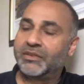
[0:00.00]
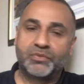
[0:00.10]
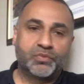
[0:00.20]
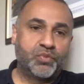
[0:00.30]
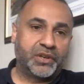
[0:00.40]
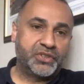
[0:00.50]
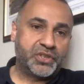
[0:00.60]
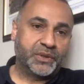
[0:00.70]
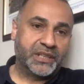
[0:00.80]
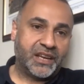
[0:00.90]
1 or
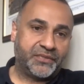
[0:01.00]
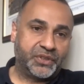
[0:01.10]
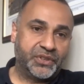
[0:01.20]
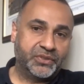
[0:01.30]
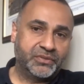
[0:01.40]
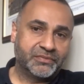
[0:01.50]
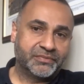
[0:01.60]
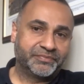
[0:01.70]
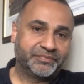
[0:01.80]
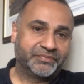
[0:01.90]
2 in the afternoon,
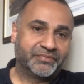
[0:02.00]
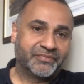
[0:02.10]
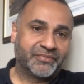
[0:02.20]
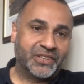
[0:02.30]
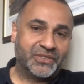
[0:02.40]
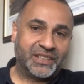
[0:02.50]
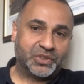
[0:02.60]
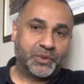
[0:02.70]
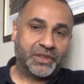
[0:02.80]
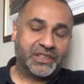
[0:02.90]
you know, that's
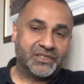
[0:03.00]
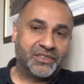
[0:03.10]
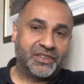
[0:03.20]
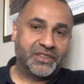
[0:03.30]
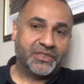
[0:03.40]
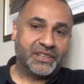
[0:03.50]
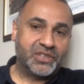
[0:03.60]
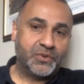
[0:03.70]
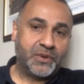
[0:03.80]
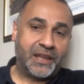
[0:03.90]
what they
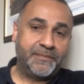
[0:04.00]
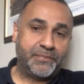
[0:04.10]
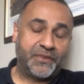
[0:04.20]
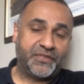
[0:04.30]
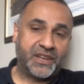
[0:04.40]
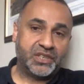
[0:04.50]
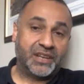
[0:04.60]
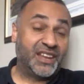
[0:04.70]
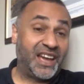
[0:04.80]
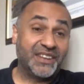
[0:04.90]
do, and
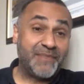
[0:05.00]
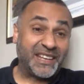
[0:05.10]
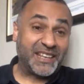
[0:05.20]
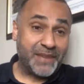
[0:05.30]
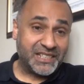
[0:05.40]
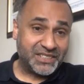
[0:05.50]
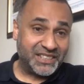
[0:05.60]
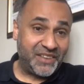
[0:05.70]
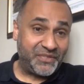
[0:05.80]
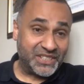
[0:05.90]
they make a mess. They
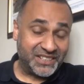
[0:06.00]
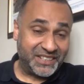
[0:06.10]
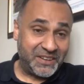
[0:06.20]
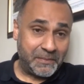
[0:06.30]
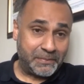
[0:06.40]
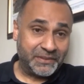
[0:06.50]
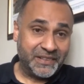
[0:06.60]
never tidy up.